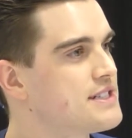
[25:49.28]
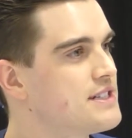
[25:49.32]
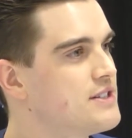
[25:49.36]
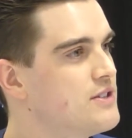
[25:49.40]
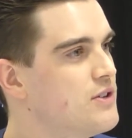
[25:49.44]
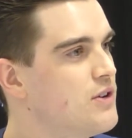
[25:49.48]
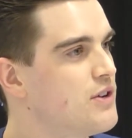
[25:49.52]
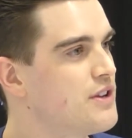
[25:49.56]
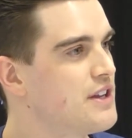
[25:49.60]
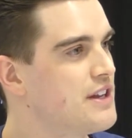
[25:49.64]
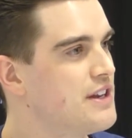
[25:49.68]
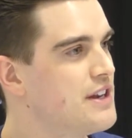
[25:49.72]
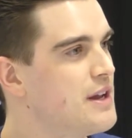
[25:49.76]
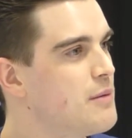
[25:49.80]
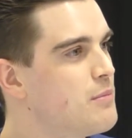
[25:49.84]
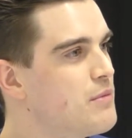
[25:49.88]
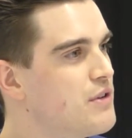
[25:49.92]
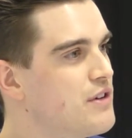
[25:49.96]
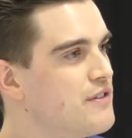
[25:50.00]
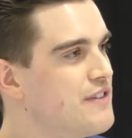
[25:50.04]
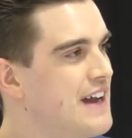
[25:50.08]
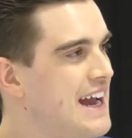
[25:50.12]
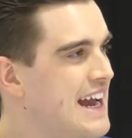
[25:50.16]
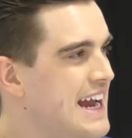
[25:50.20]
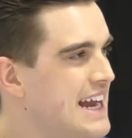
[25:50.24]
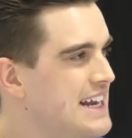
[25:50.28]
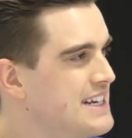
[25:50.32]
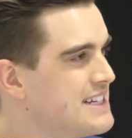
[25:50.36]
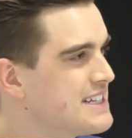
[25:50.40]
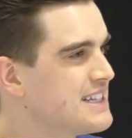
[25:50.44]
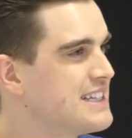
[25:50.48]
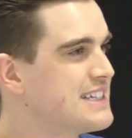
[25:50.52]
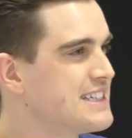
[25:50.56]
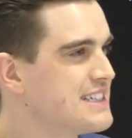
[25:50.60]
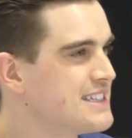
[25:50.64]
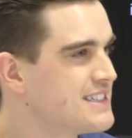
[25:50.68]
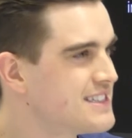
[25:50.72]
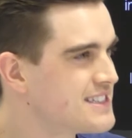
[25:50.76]
or the number of
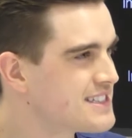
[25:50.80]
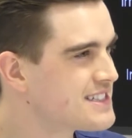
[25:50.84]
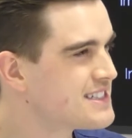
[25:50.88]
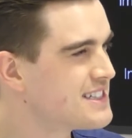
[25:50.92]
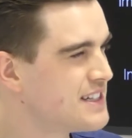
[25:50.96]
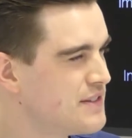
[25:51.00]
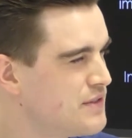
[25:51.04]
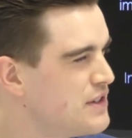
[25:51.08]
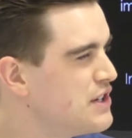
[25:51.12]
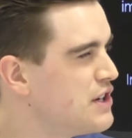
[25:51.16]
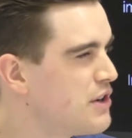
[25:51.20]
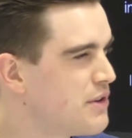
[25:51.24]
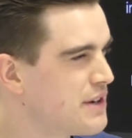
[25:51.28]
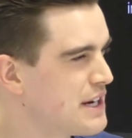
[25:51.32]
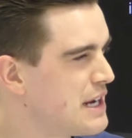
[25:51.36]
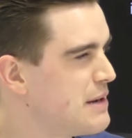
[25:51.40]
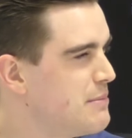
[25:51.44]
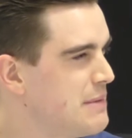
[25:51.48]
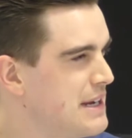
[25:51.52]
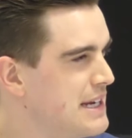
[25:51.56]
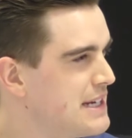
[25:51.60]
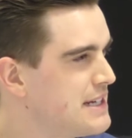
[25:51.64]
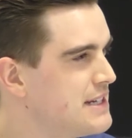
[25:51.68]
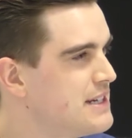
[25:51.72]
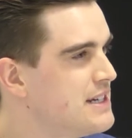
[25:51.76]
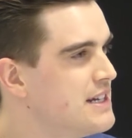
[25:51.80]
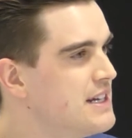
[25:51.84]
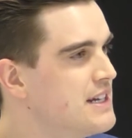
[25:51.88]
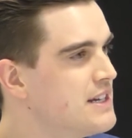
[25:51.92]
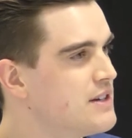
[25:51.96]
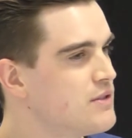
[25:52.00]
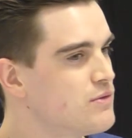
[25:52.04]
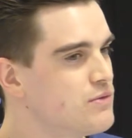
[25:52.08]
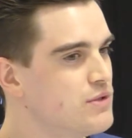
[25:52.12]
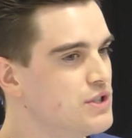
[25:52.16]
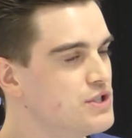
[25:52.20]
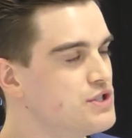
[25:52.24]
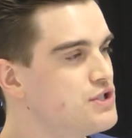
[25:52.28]
handlings, if you know what I mean,
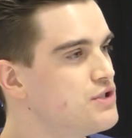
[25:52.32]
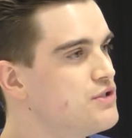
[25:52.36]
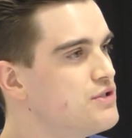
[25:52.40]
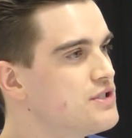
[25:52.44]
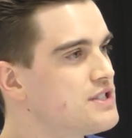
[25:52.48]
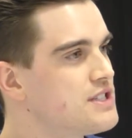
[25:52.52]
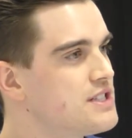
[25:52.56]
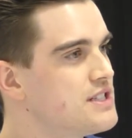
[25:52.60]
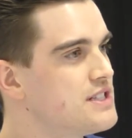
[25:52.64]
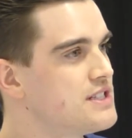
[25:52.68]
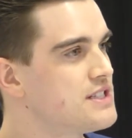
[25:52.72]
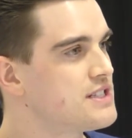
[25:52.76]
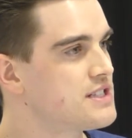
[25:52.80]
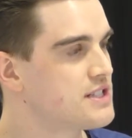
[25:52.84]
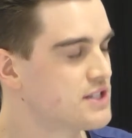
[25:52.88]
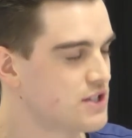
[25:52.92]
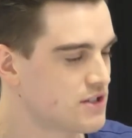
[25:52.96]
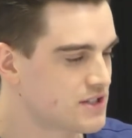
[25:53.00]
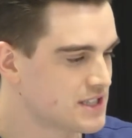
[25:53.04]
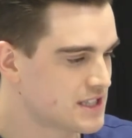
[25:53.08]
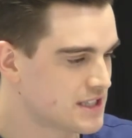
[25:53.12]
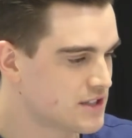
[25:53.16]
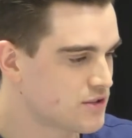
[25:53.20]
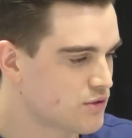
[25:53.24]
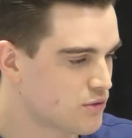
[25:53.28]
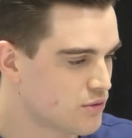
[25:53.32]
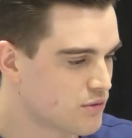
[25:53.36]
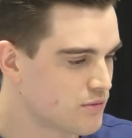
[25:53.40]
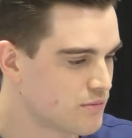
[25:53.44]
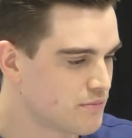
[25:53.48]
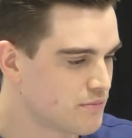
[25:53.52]
reduces those little